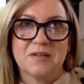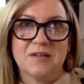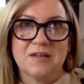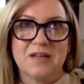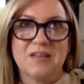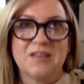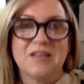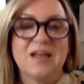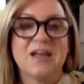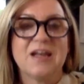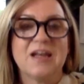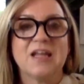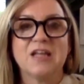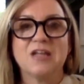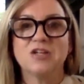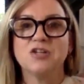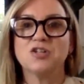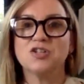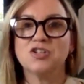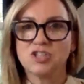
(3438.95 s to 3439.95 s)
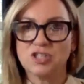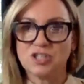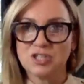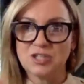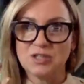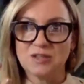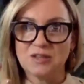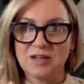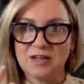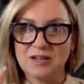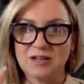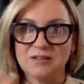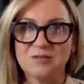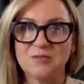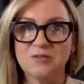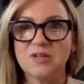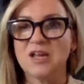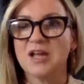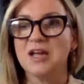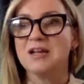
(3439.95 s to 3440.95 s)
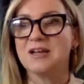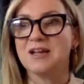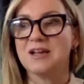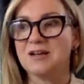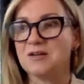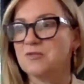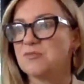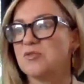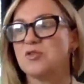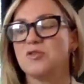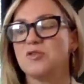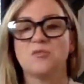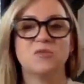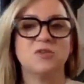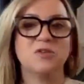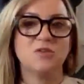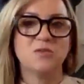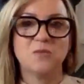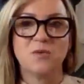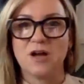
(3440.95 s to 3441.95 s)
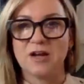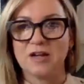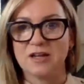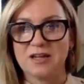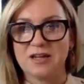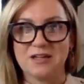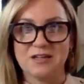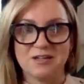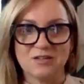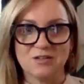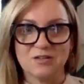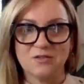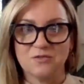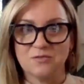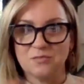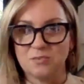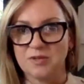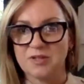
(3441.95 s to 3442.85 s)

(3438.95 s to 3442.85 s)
and that energy that you get in a room when you walk in and you